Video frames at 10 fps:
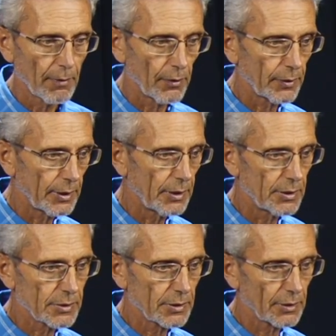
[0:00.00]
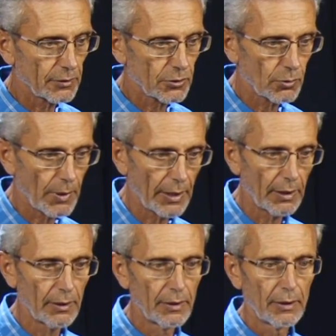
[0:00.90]
Okay, here's another
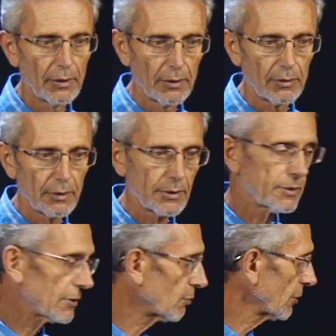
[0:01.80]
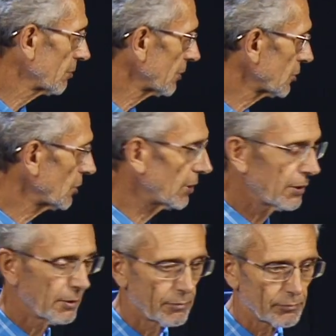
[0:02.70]
swale. This is with machine.